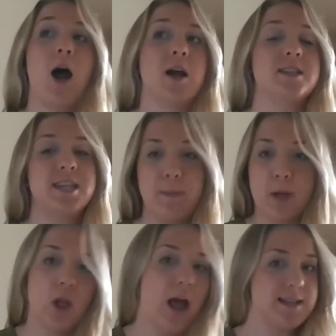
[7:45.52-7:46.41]

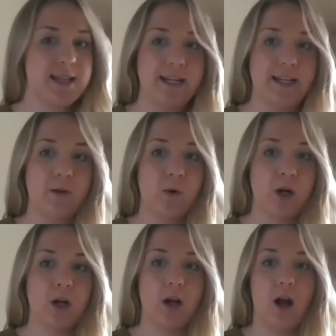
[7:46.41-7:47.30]
typical SID
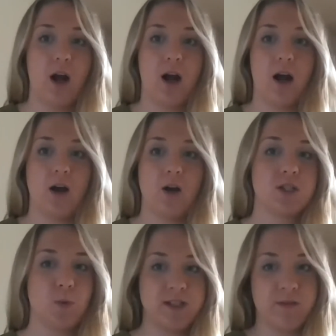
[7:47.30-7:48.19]
work,
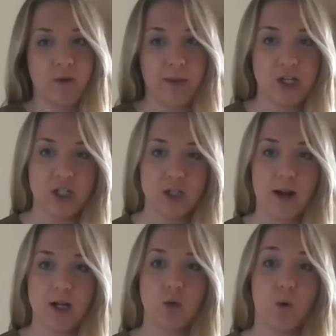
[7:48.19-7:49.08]
sports information
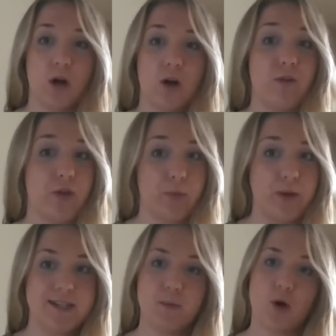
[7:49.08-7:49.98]
director work for
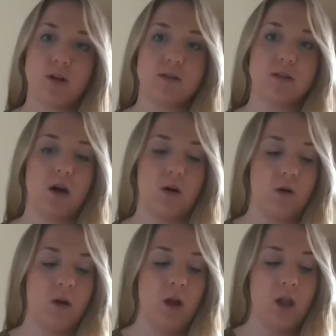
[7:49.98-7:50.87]
3 sports.
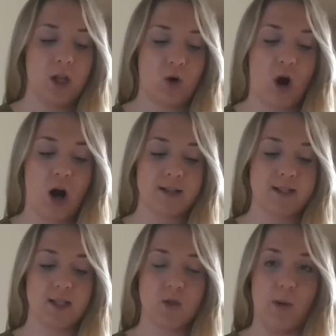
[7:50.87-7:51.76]
So
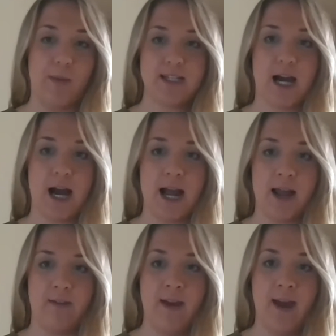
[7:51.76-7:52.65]
lacrosse, swim and
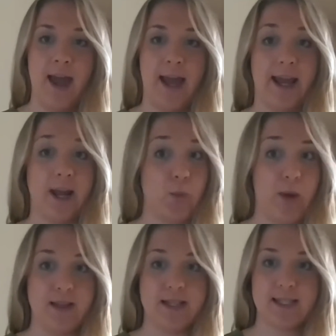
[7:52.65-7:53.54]
dive, and
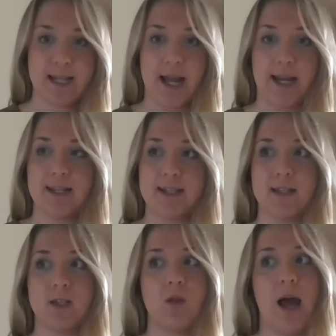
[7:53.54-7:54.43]
women's tennis.
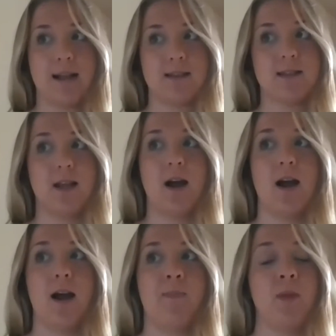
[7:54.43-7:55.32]
So that's
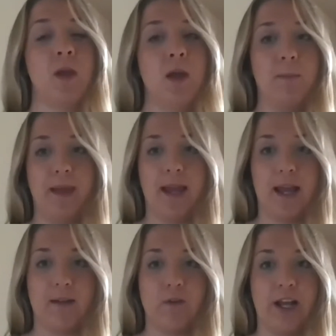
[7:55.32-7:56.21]
being
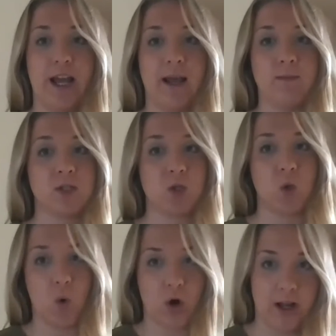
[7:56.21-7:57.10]
at every game,
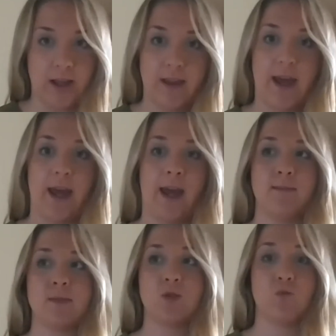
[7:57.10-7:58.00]
scoring the
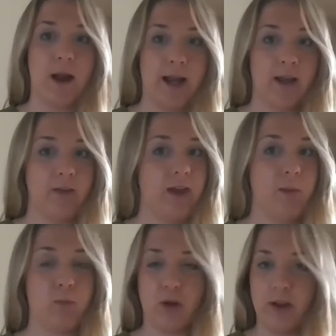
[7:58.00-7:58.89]
games, writing
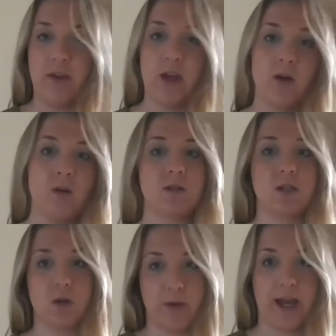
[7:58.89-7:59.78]
the previews,
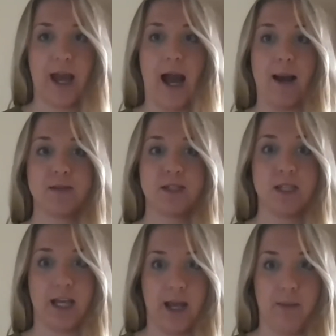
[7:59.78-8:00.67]
the recaps,
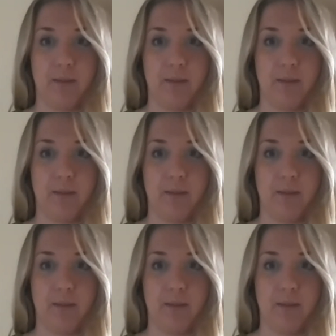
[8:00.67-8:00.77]
the game